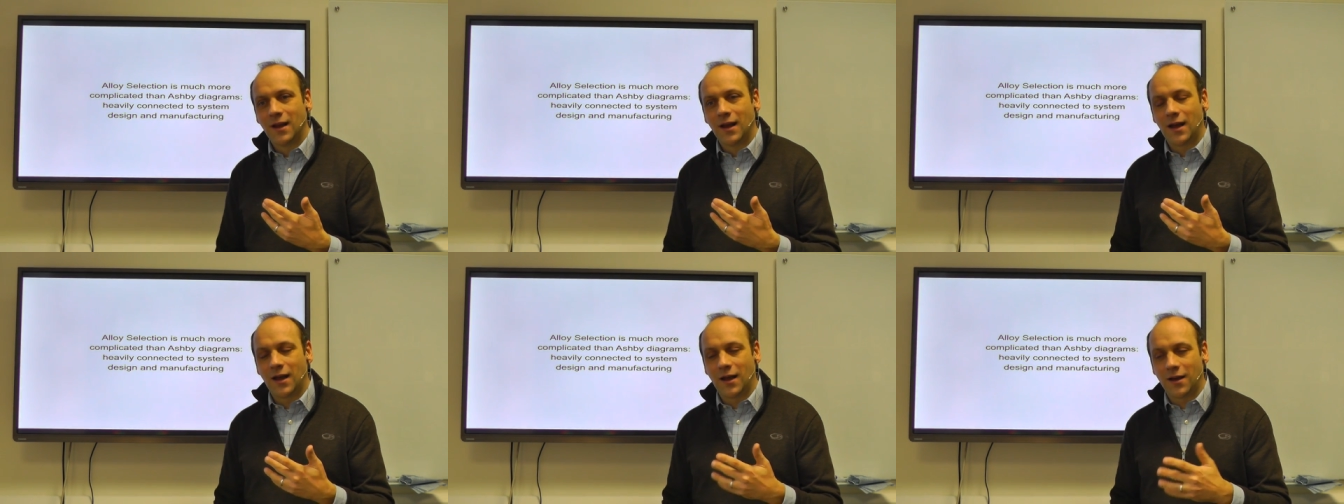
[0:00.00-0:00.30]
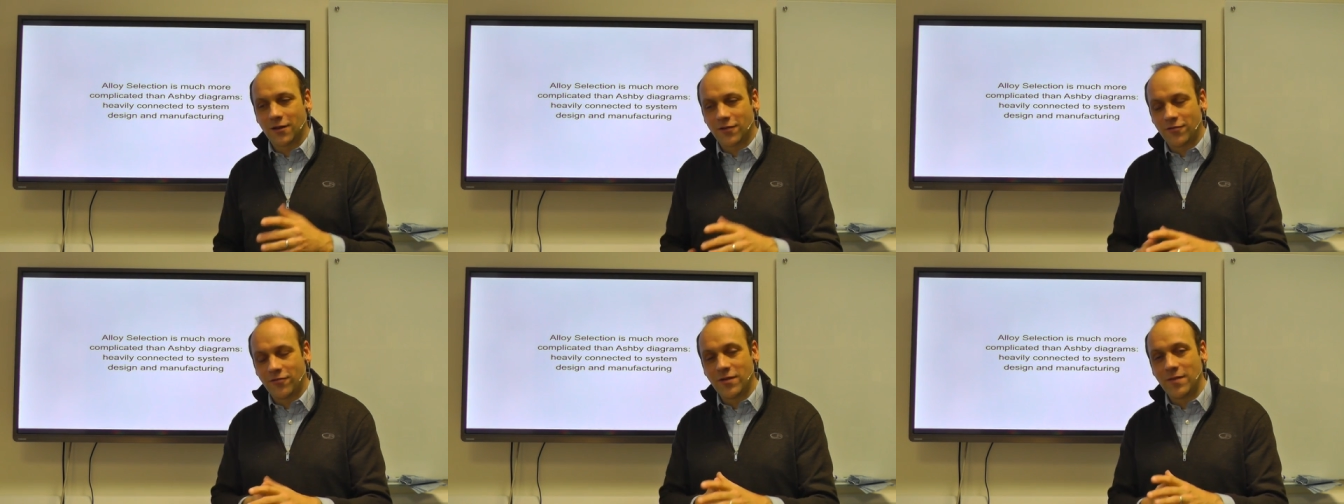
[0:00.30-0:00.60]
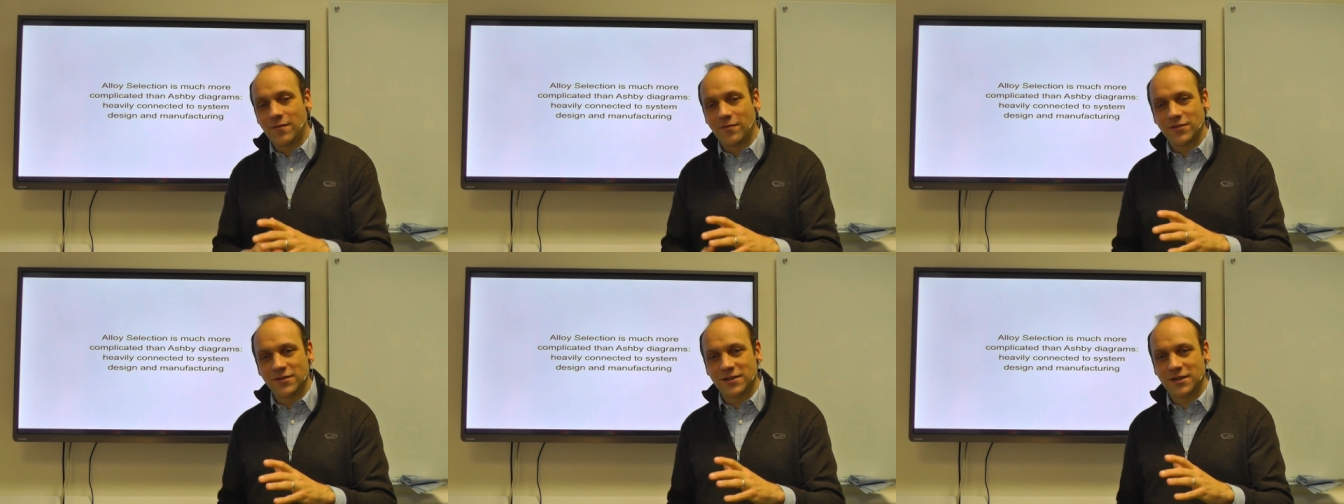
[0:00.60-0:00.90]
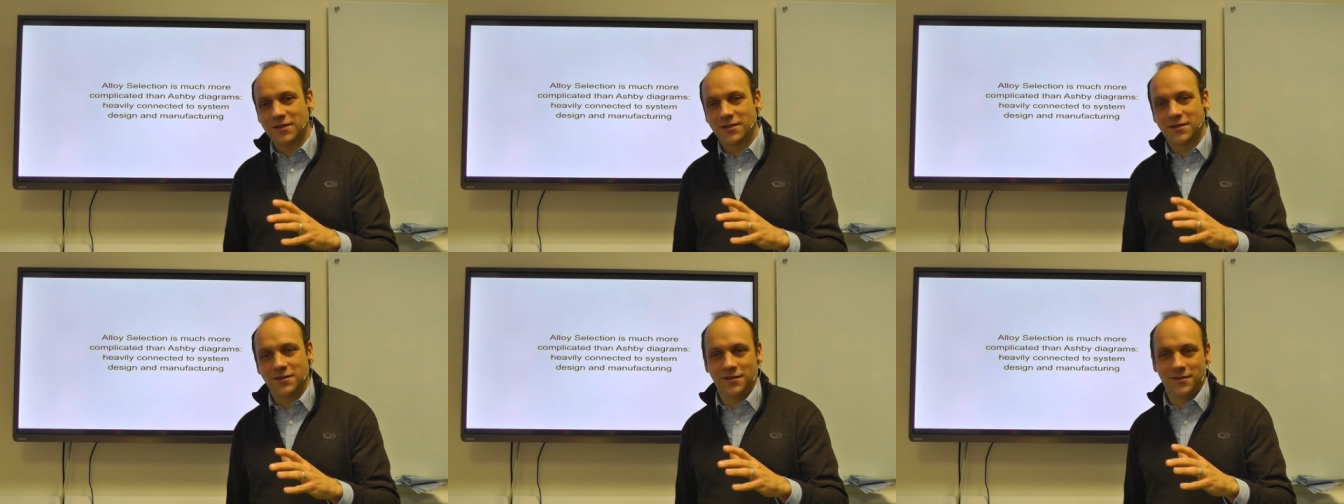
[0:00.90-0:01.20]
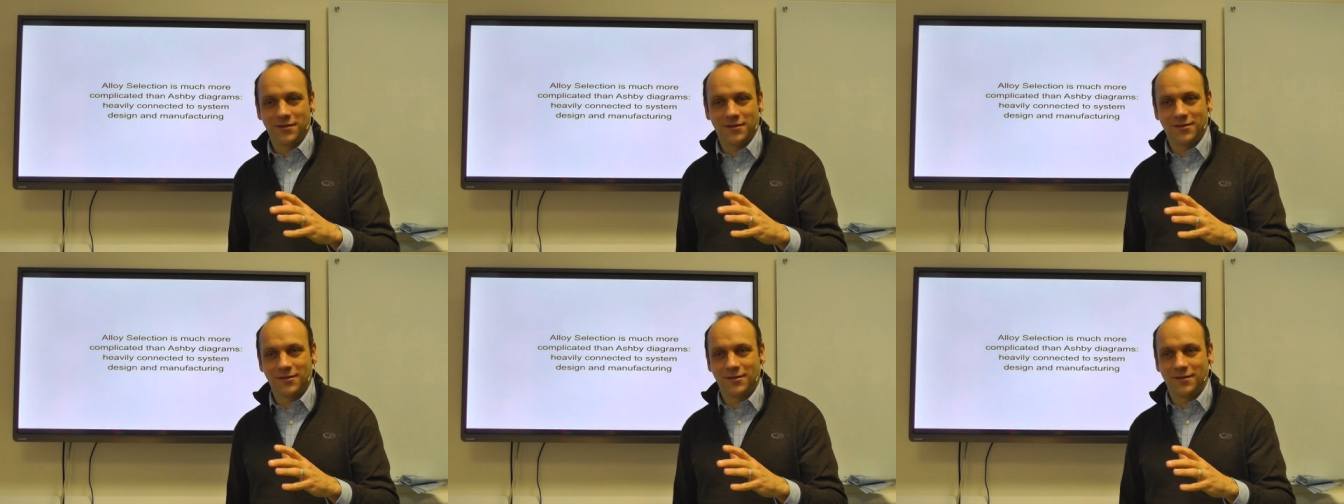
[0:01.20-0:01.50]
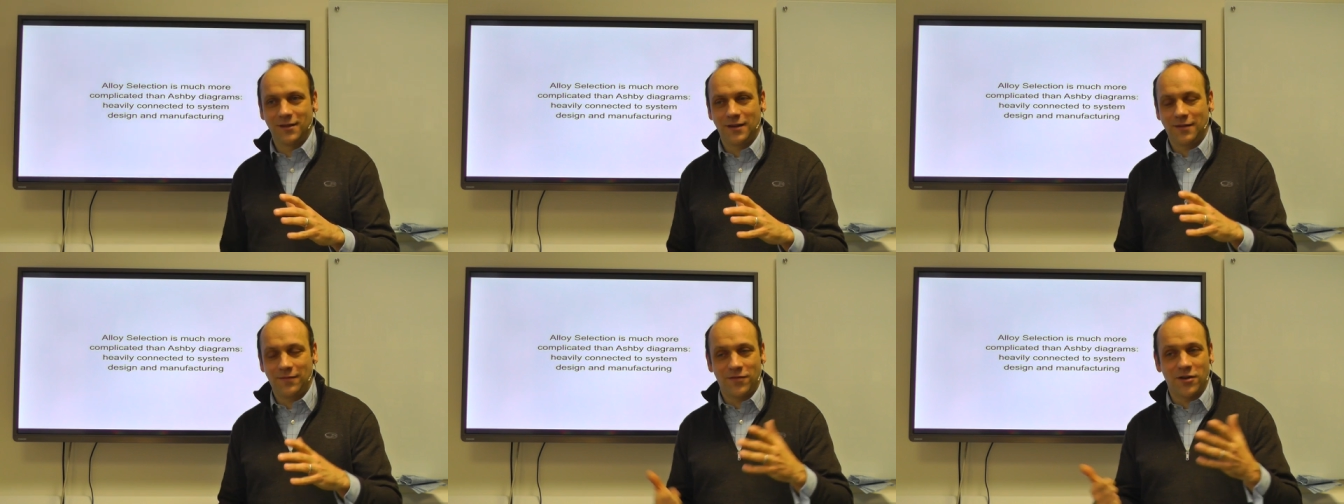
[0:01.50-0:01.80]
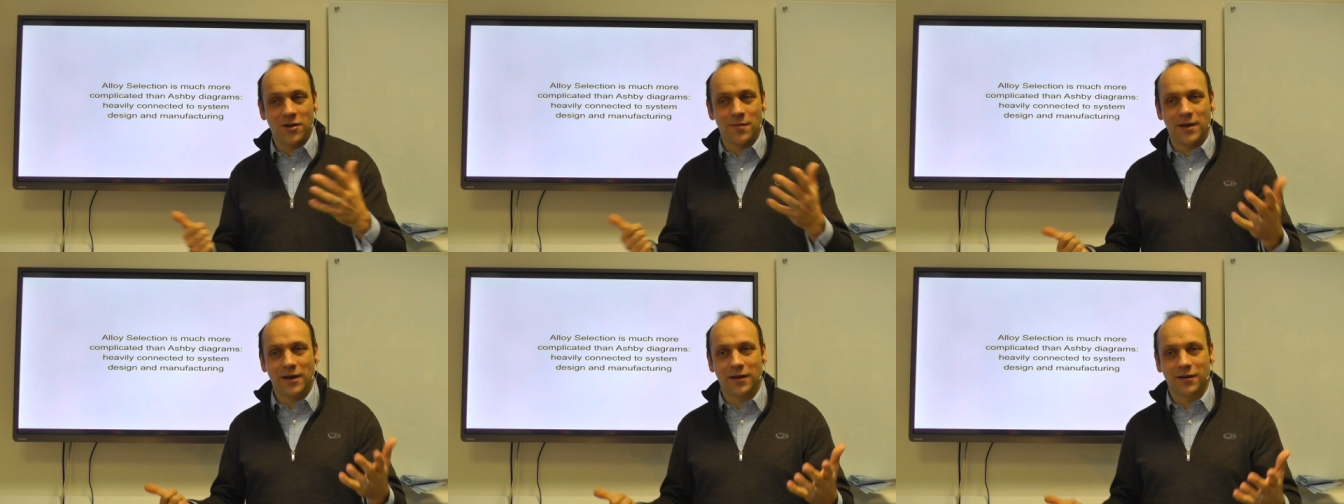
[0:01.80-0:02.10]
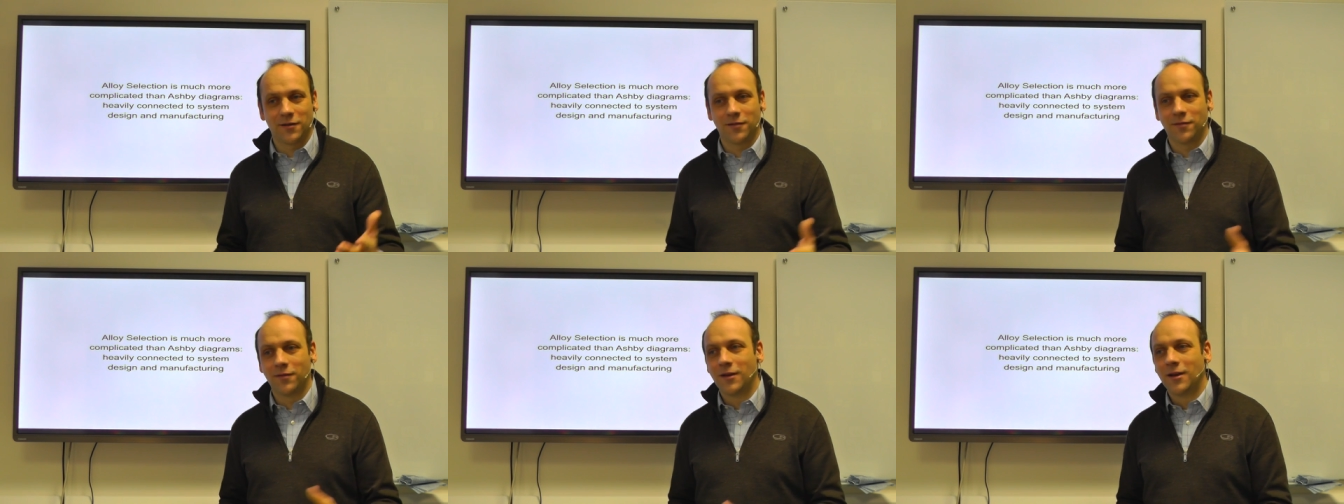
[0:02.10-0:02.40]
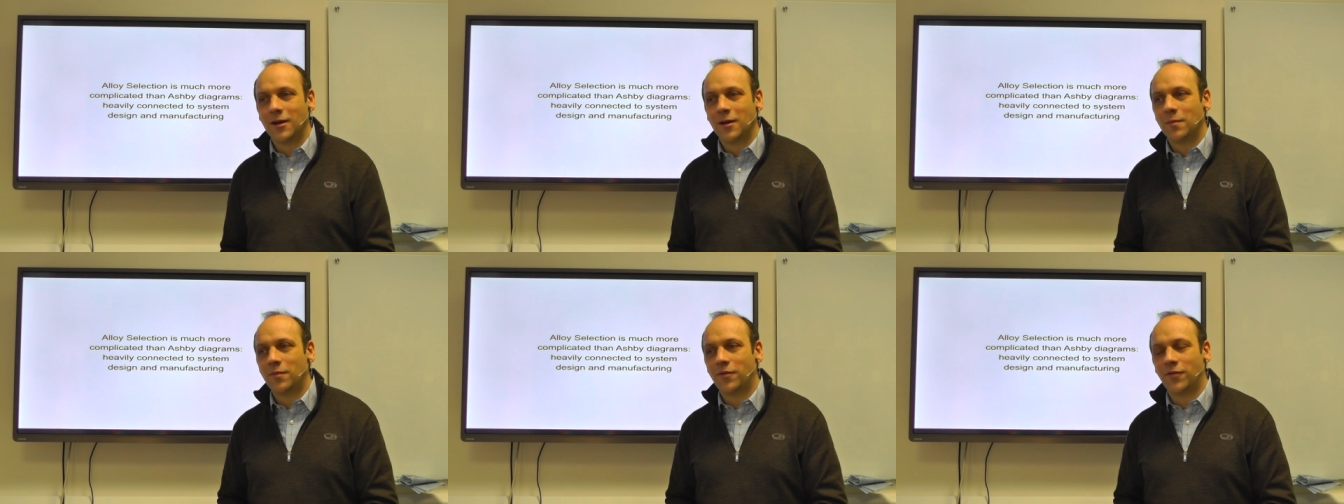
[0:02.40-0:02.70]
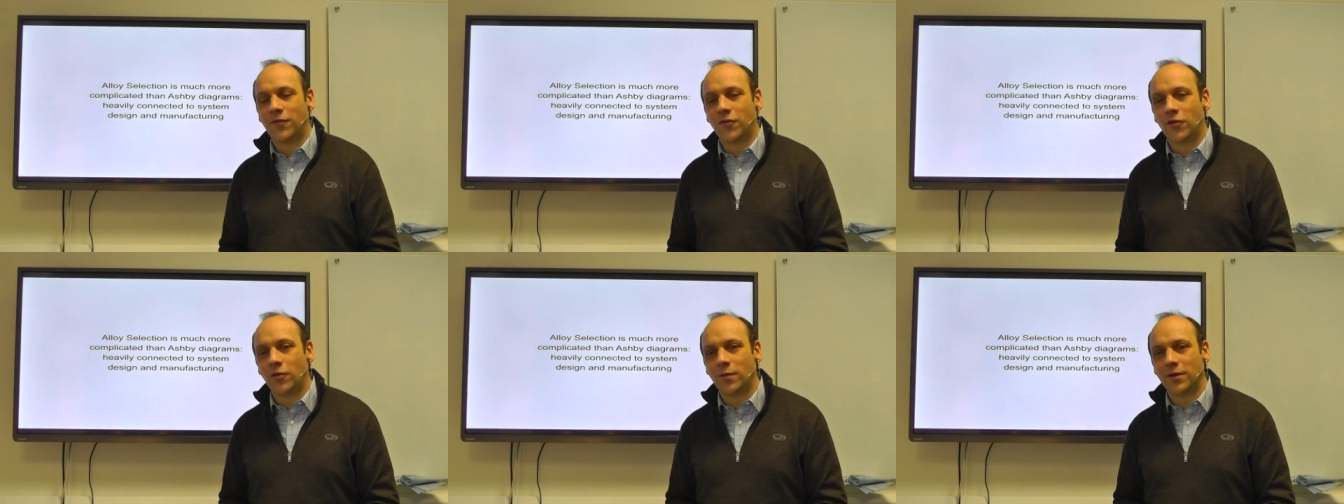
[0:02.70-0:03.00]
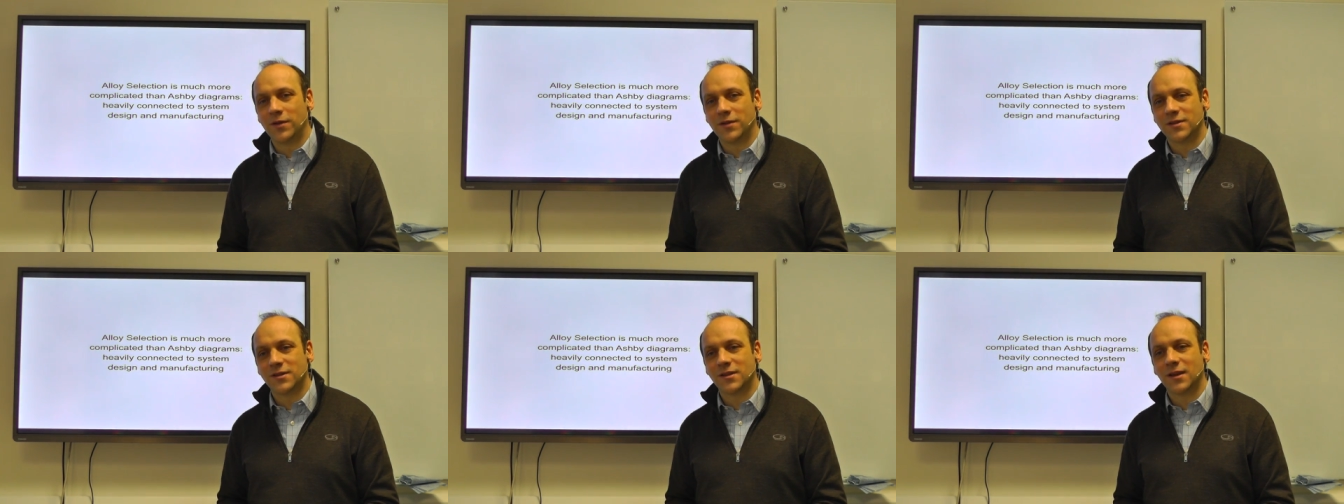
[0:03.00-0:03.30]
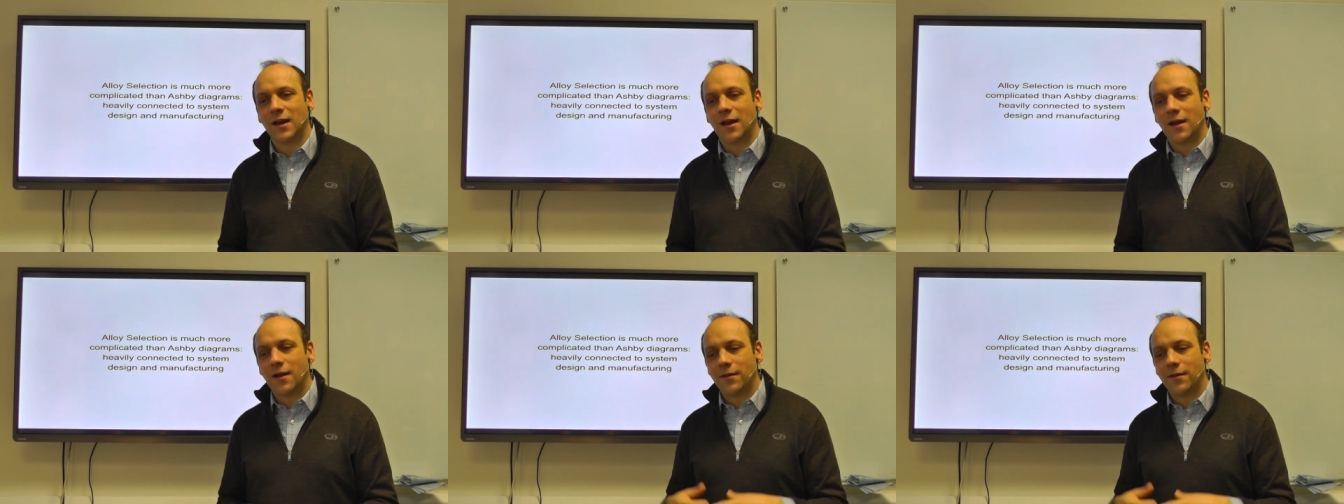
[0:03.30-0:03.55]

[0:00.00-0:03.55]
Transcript: uh, creep resistance, environmental performance,